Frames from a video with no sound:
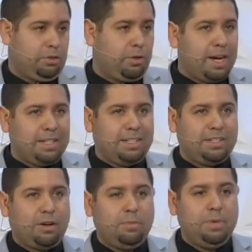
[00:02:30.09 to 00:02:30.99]
Christ
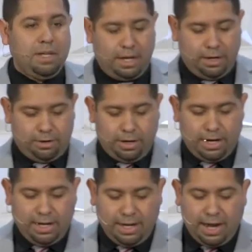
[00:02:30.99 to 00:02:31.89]
is our mediator, and
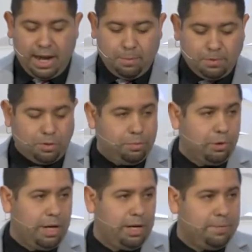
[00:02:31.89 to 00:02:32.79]
he came to
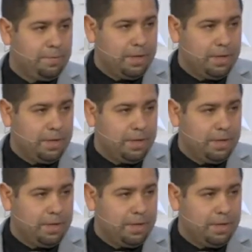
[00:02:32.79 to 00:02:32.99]
bring